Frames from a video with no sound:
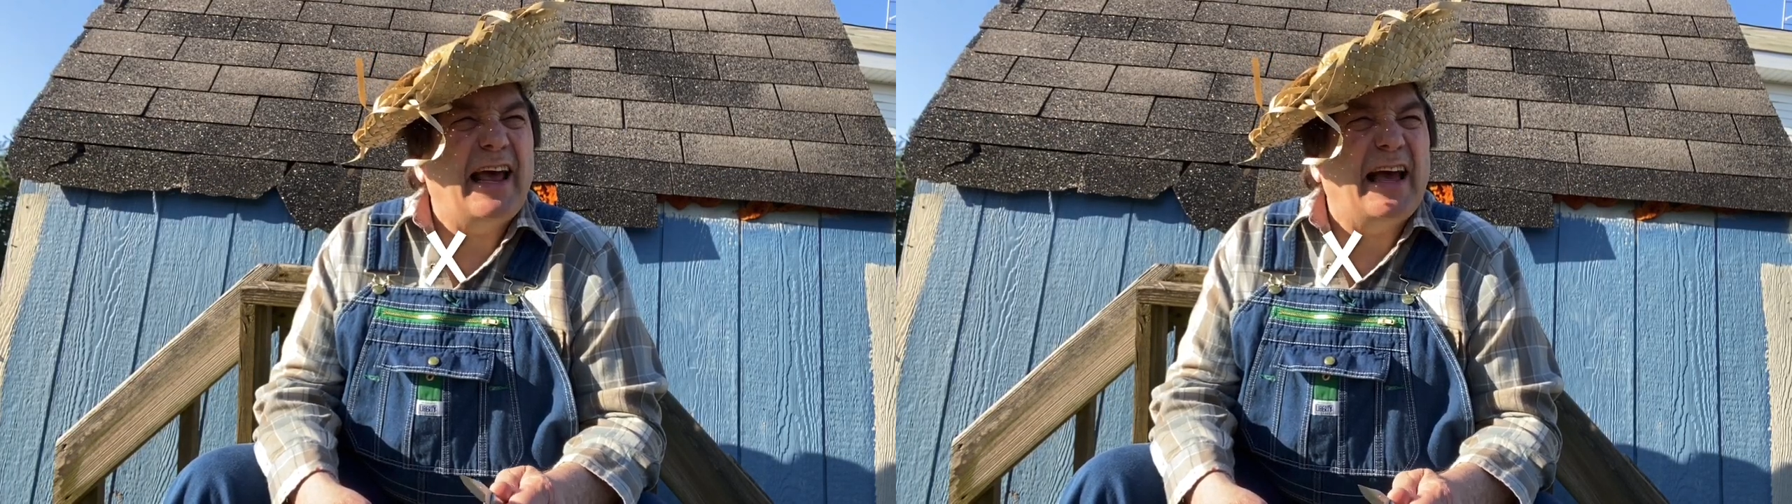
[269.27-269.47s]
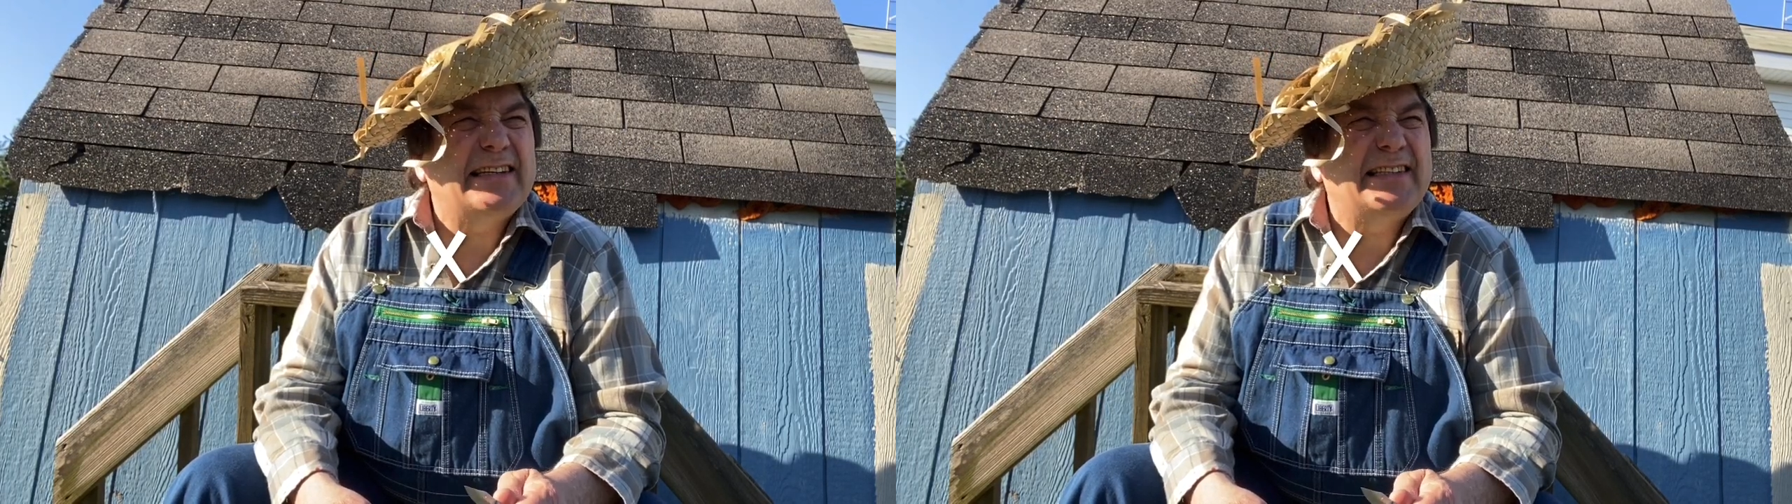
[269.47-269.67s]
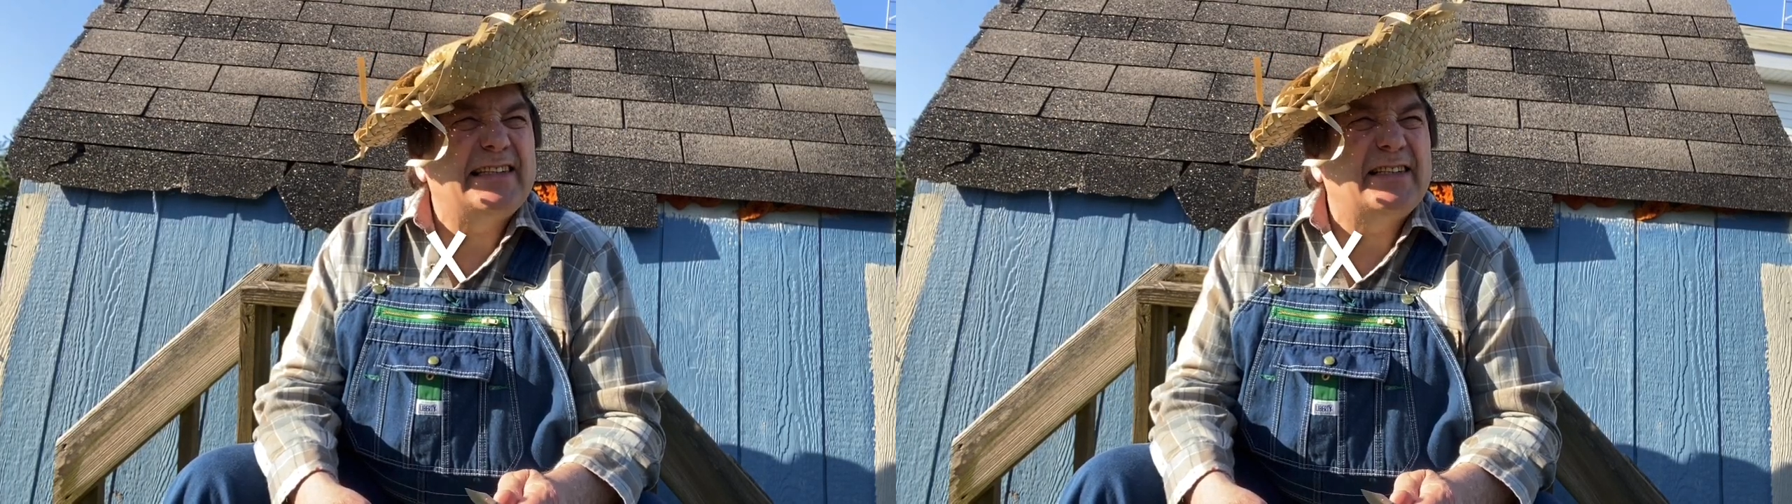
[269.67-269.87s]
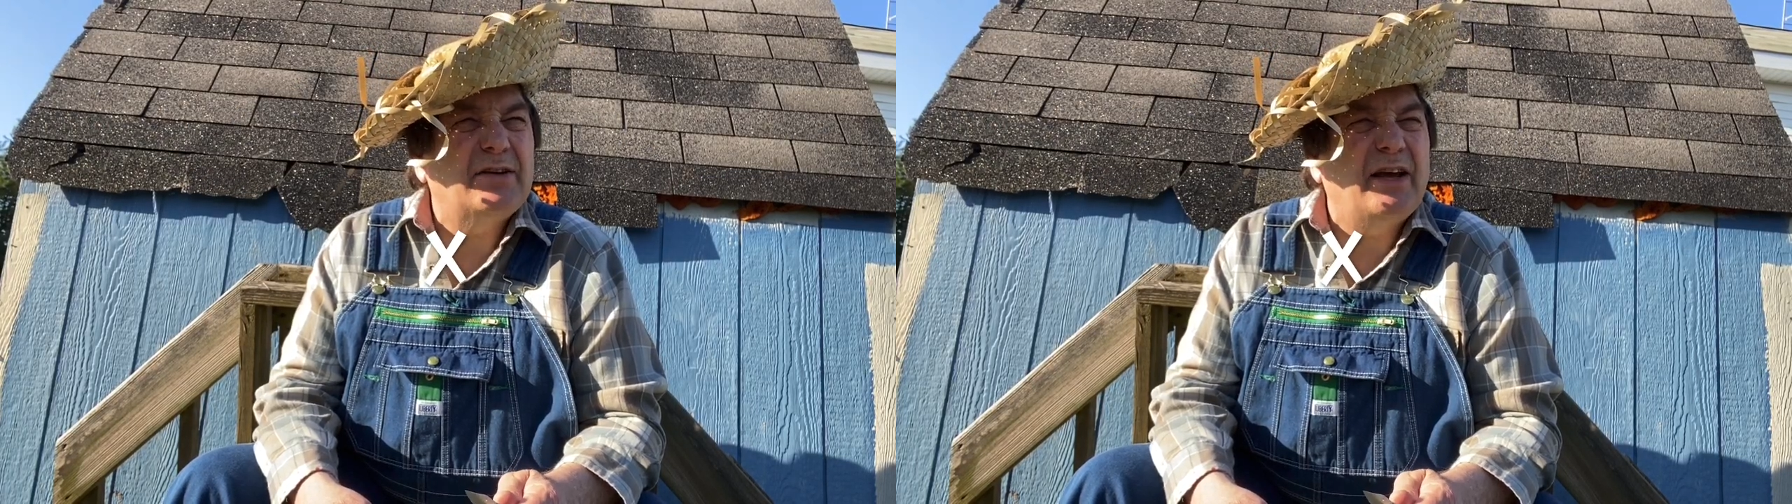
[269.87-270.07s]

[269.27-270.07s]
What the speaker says: S